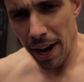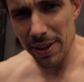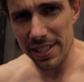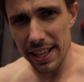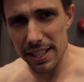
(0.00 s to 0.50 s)

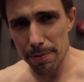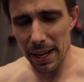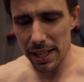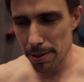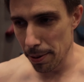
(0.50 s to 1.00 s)
wouldn't say it's
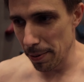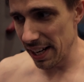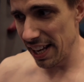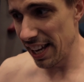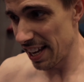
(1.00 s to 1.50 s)
impossible,
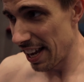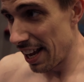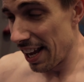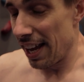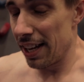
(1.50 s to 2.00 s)
but
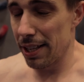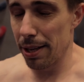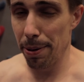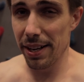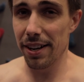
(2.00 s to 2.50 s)
it's
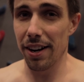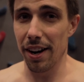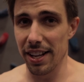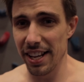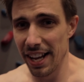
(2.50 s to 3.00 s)
pretty darn
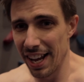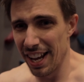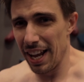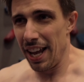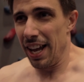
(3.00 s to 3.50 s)
hard.
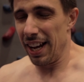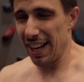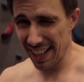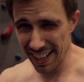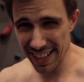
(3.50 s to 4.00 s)

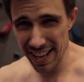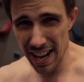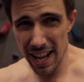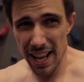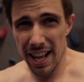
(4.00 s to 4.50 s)

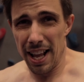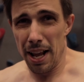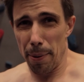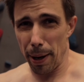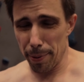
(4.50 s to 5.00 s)
Is it harder
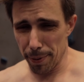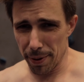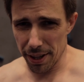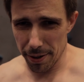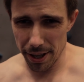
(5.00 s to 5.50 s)
than on Probably the show?
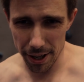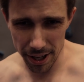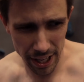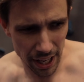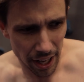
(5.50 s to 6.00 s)
Probably one of the
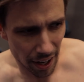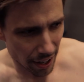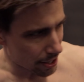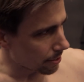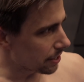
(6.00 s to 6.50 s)

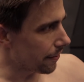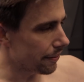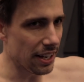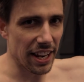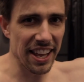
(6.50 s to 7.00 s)
hardest ones I've
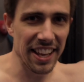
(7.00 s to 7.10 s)
ever done.